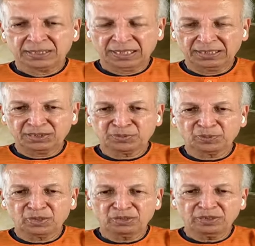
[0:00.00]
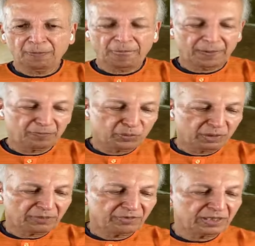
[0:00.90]
tennis ball,
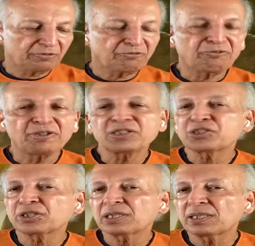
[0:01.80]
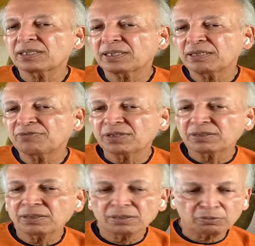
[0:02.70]
you are very functional
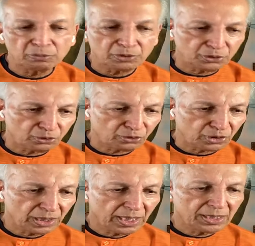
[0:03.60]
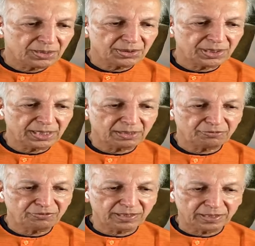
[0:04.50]
even with your trigger
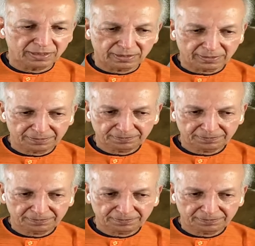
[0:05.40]
finger.